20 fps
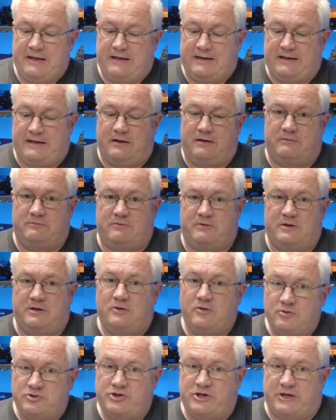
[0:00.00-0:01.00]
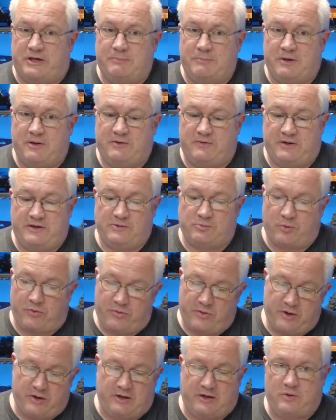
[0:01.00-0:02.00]
Now, they're not cheap. These were
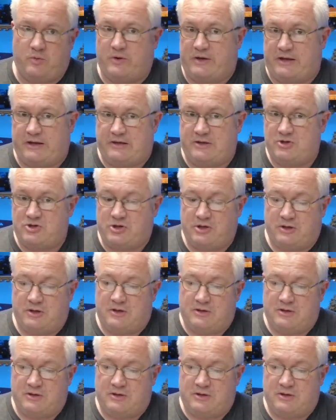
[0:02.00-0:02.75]
£30 each.